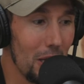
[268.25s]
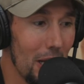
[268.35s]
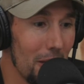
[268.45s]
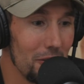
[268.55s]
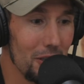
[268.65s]

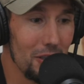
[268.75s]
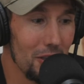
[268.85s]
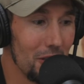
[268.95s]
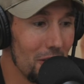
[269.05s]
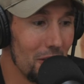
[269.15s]
Is
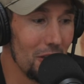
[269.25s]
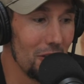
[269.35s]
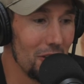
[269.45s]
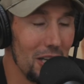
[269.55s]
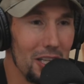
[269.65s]

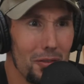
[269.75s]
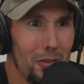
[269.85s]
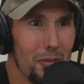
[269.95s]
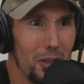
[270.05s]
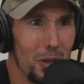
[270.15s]
it any
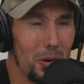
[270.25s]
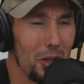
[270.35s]
different for you,